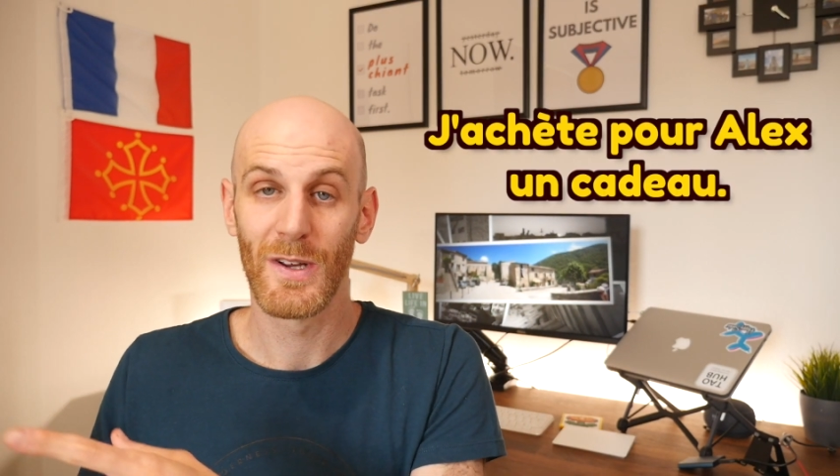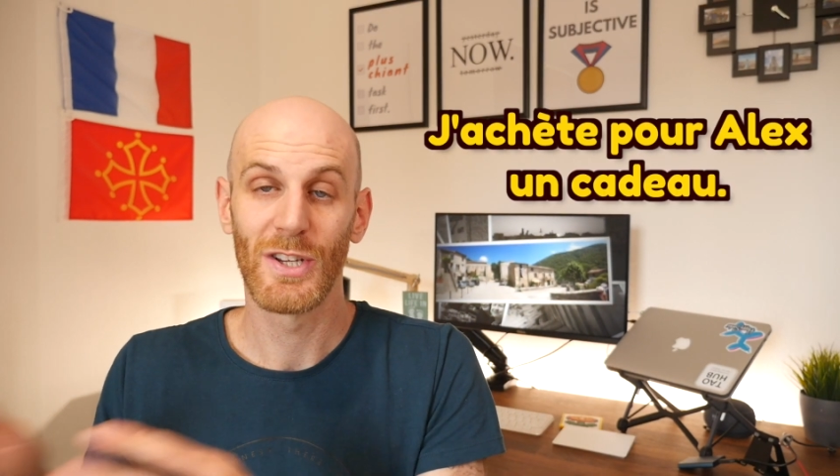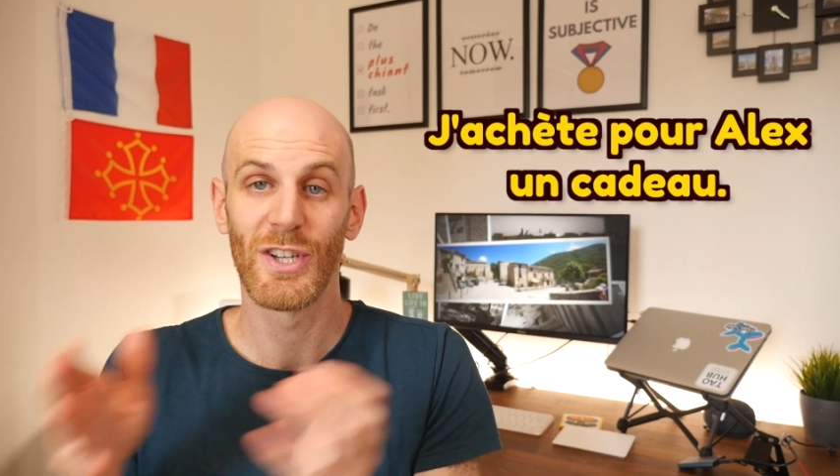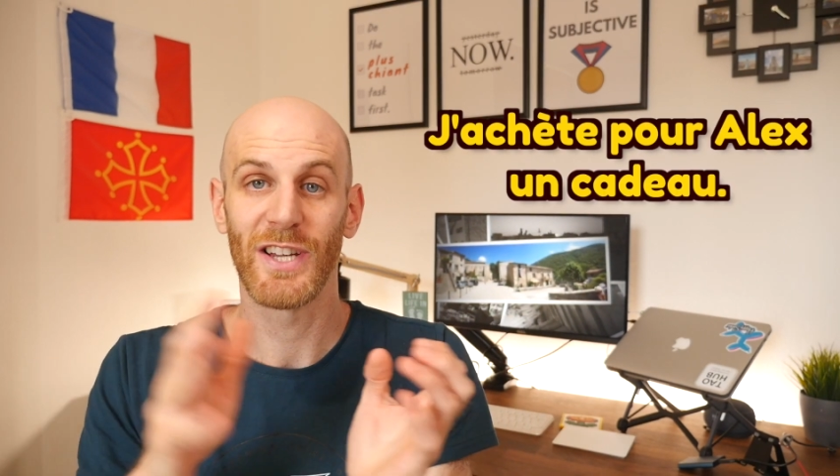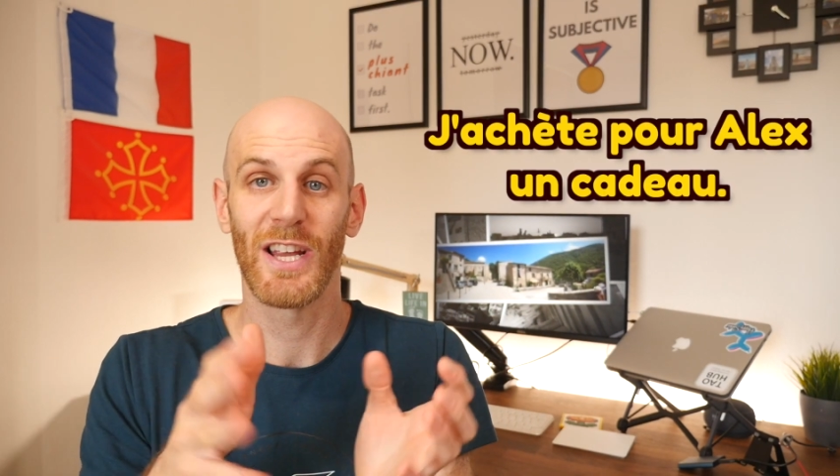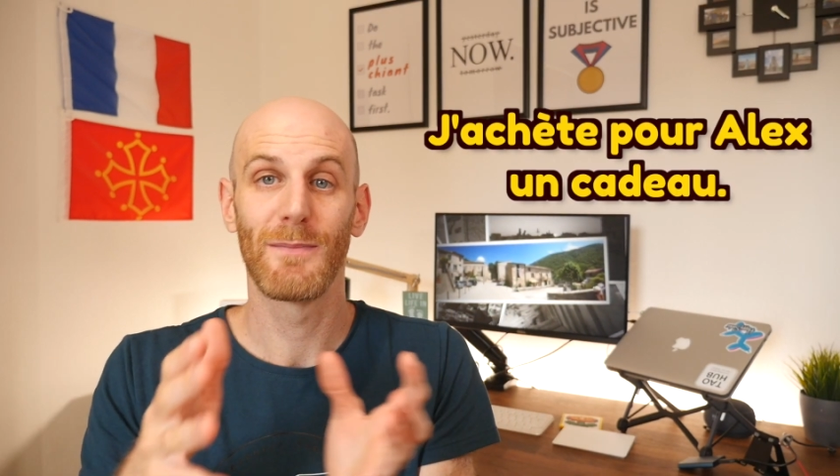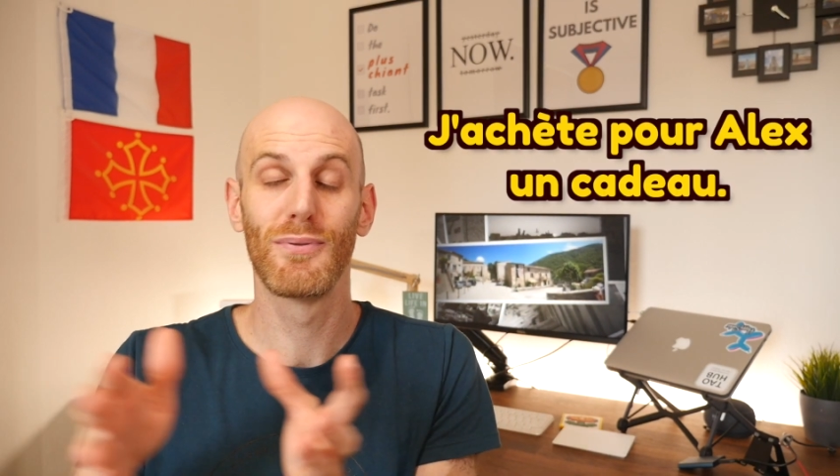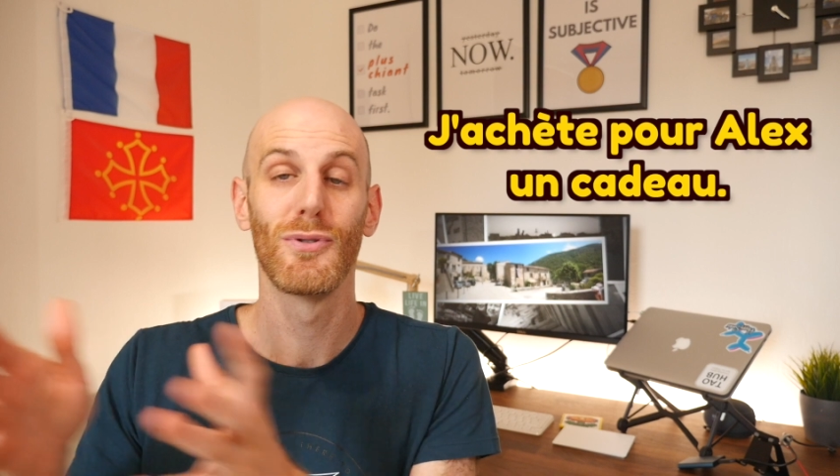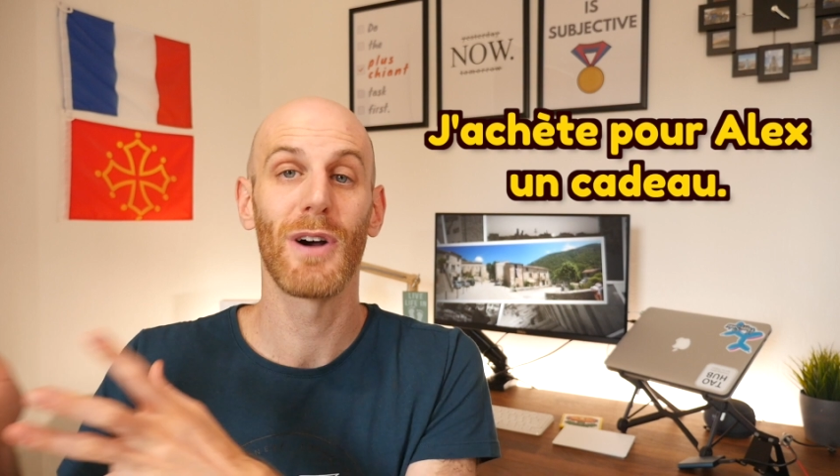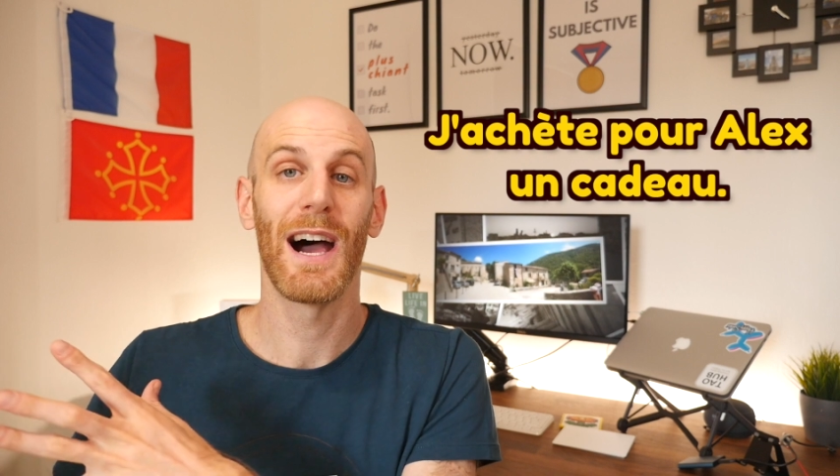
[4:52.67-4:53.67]
J'achète
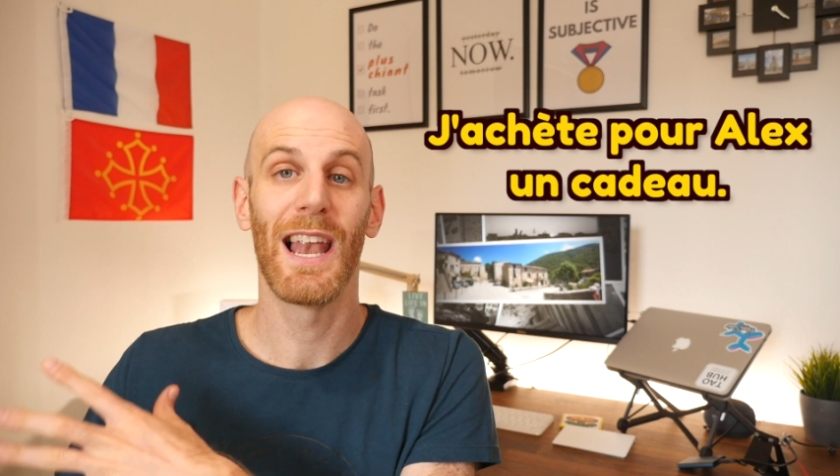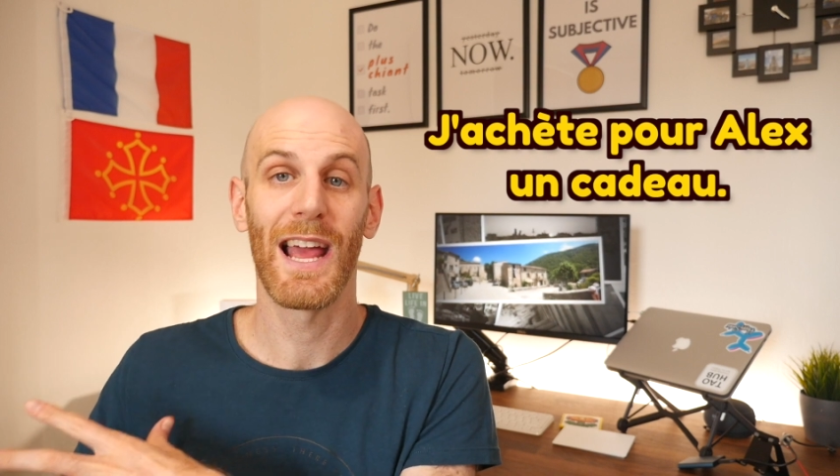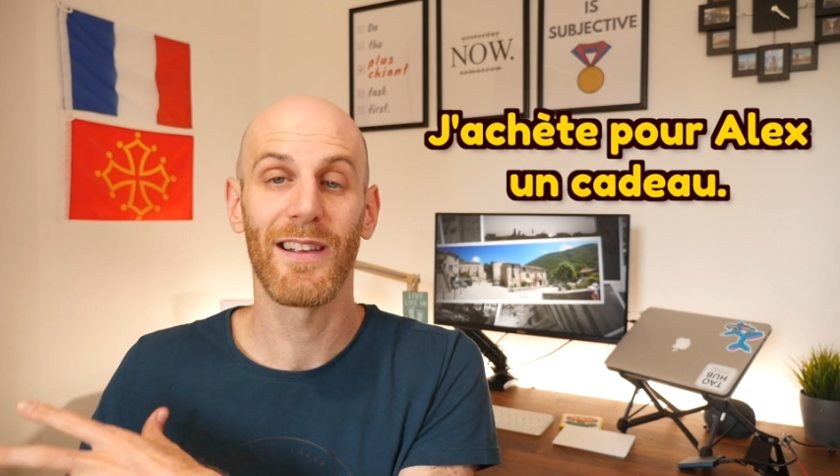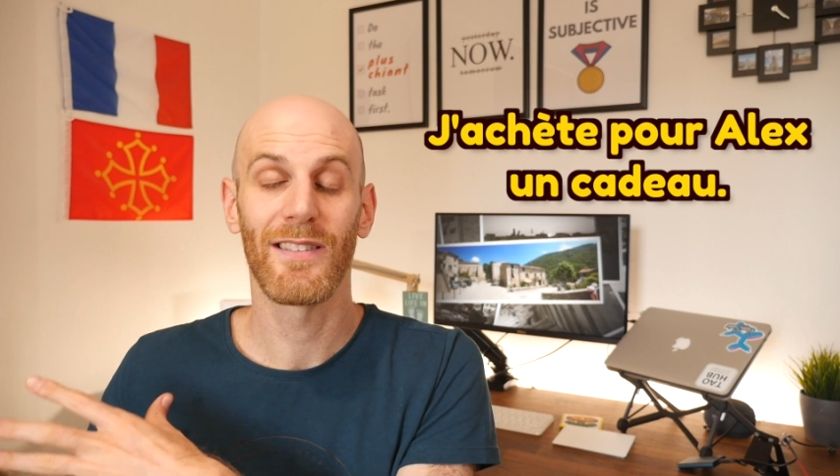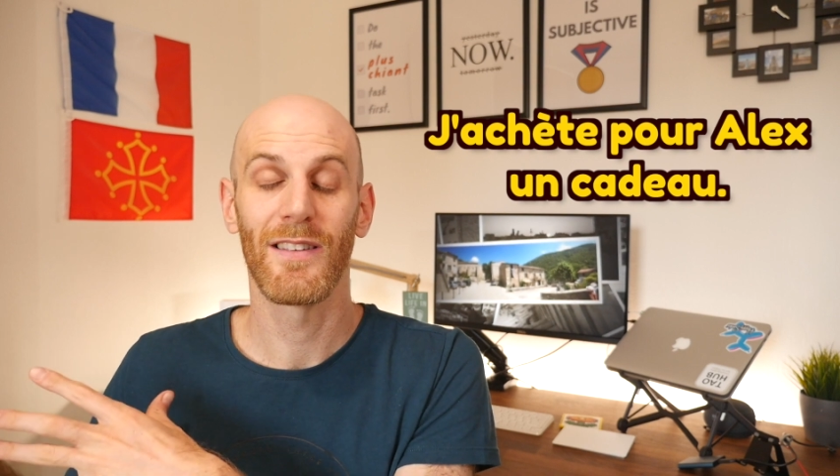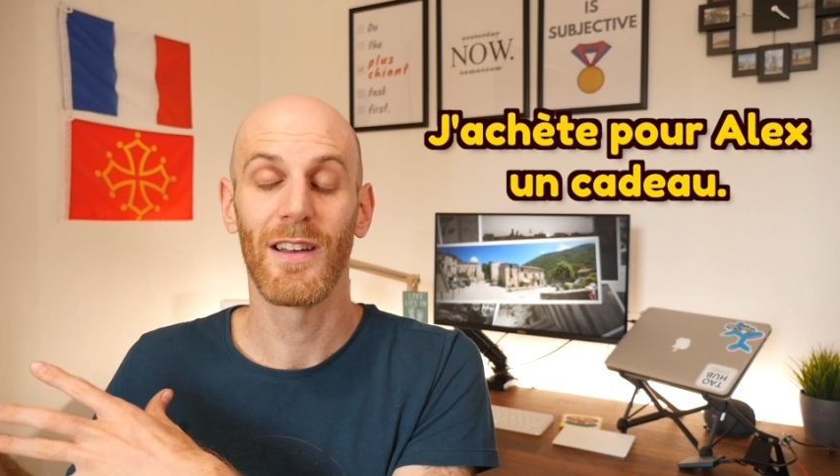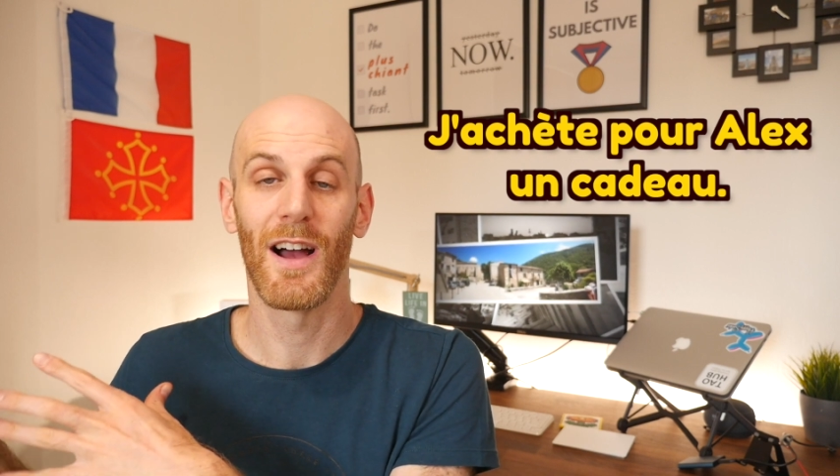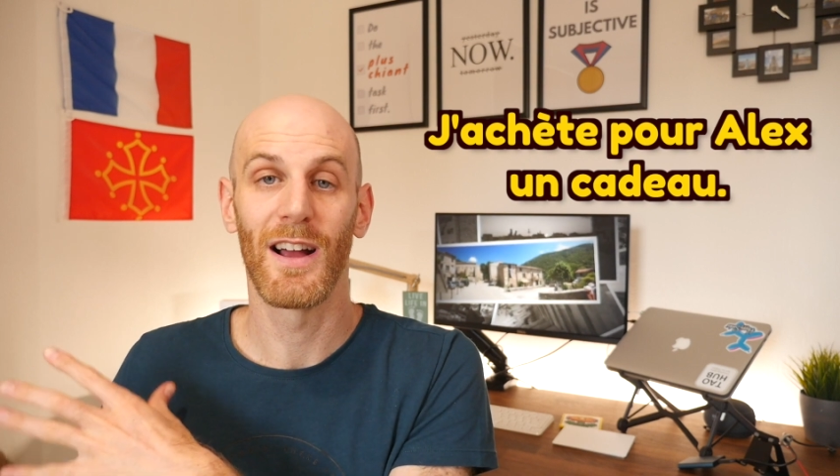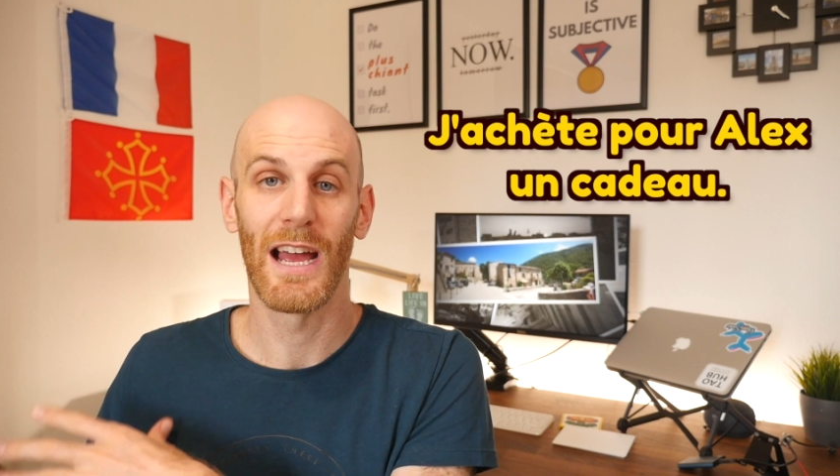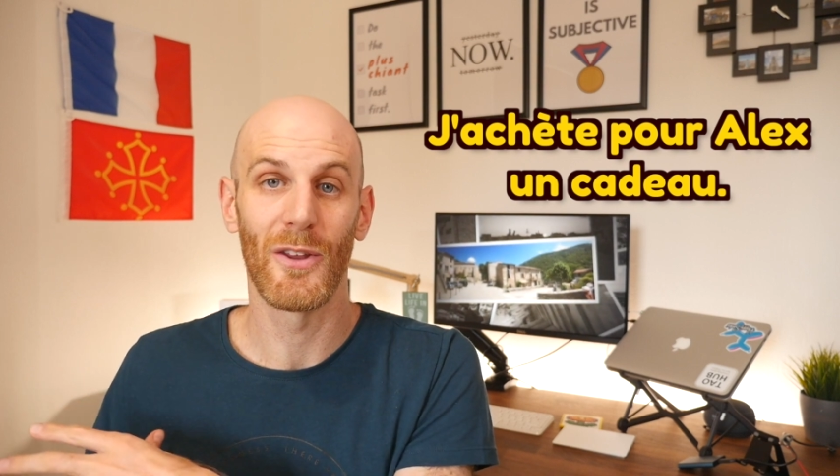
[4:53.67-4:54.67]
pour Alex
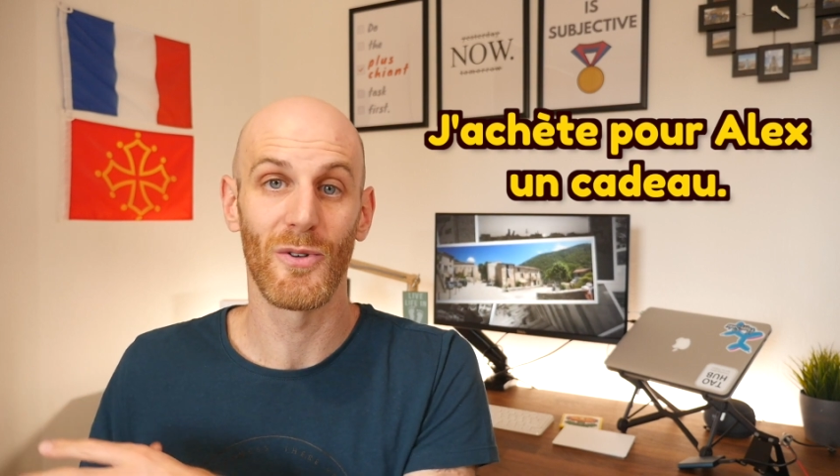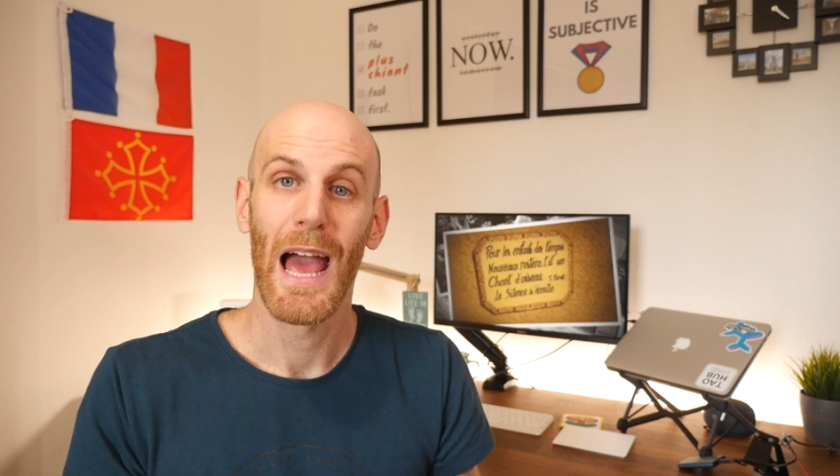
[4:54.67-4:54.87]
un cadeau.